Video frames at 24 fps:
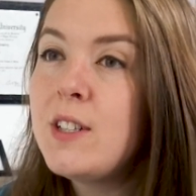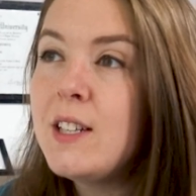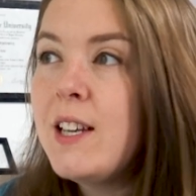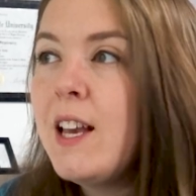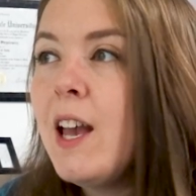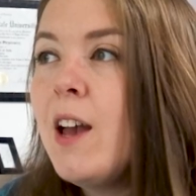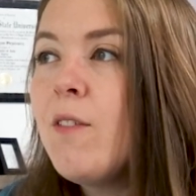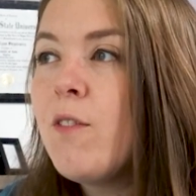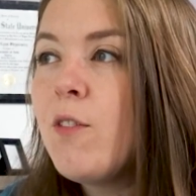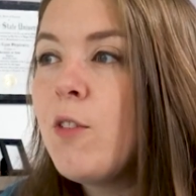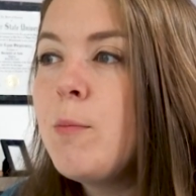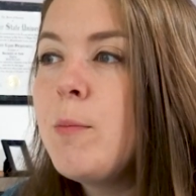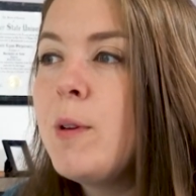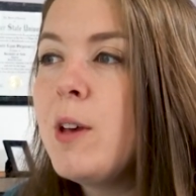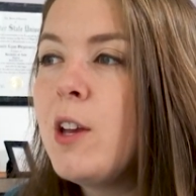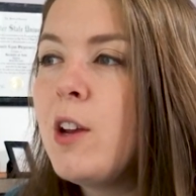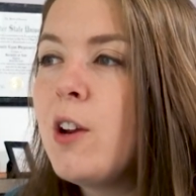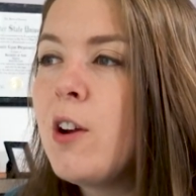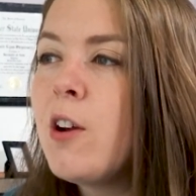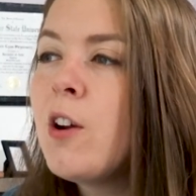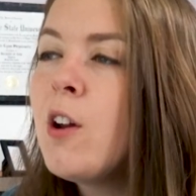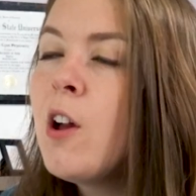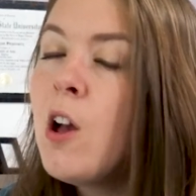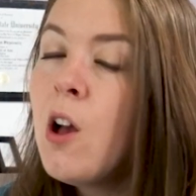to get
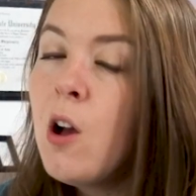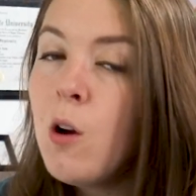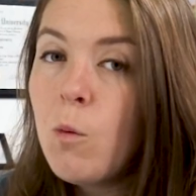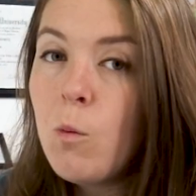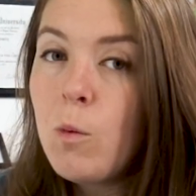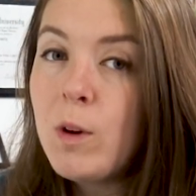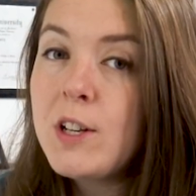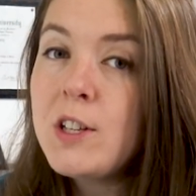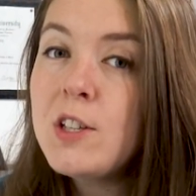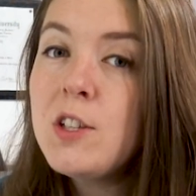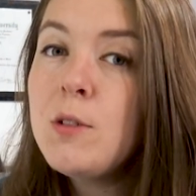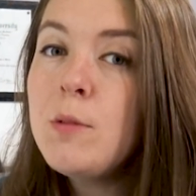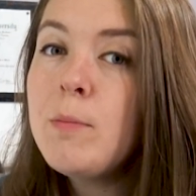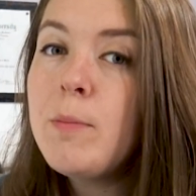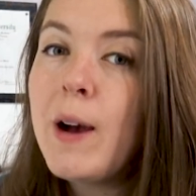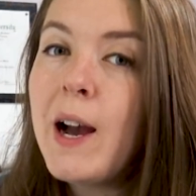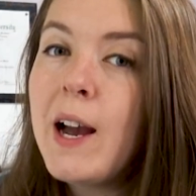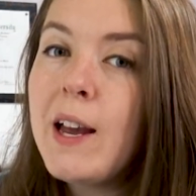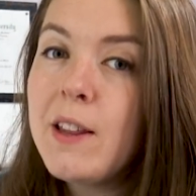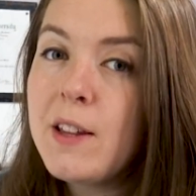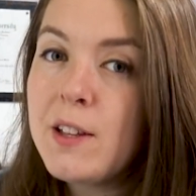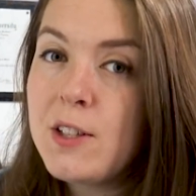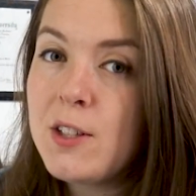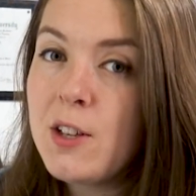familiar. Once you
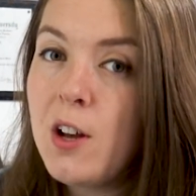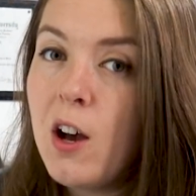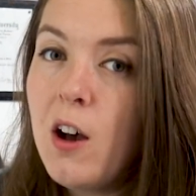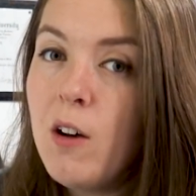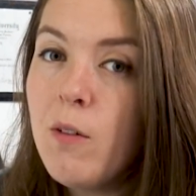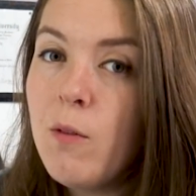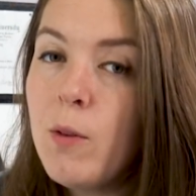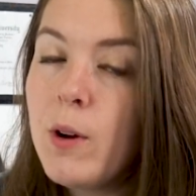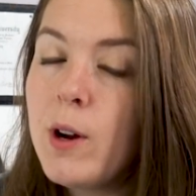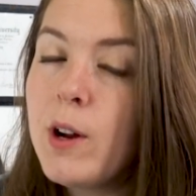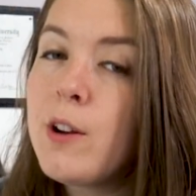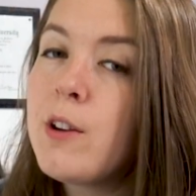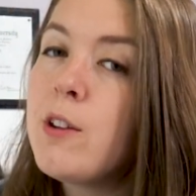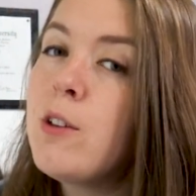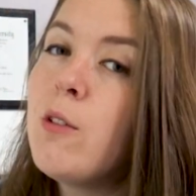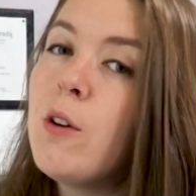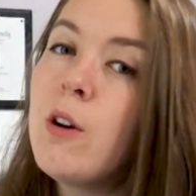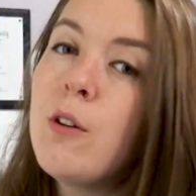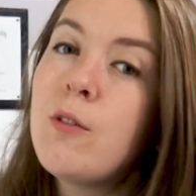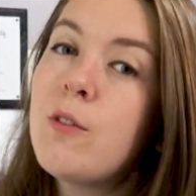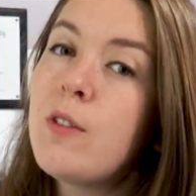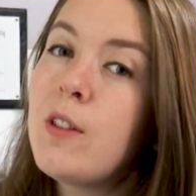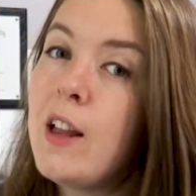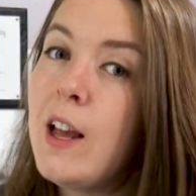buy the software, you
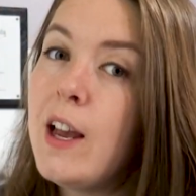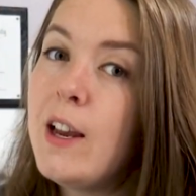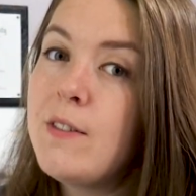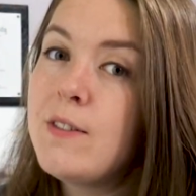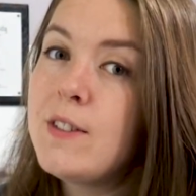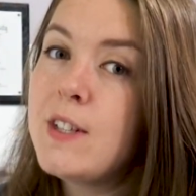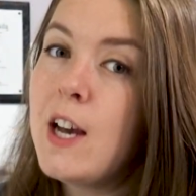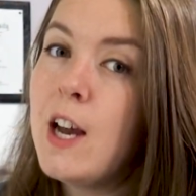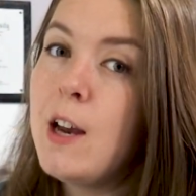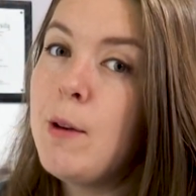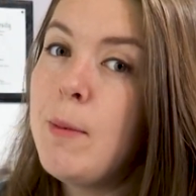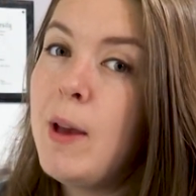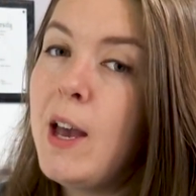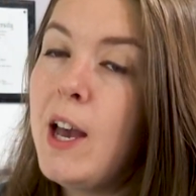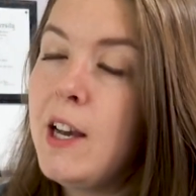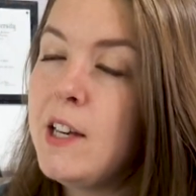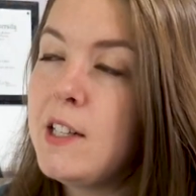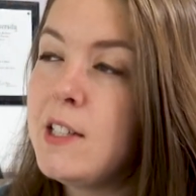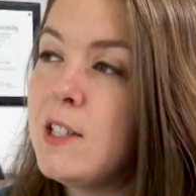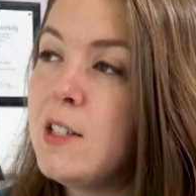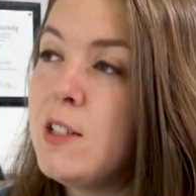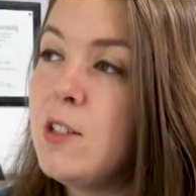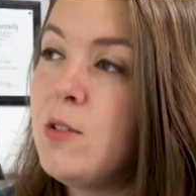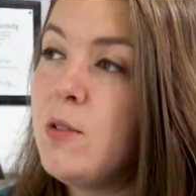have lifetime
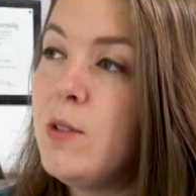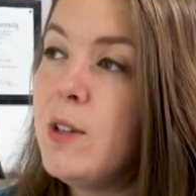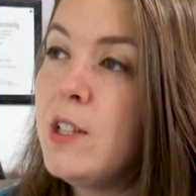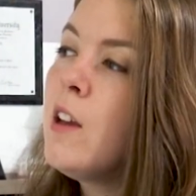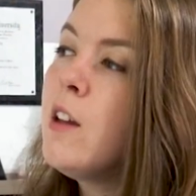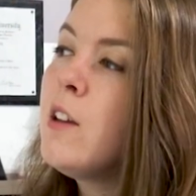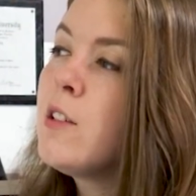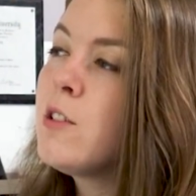access to it.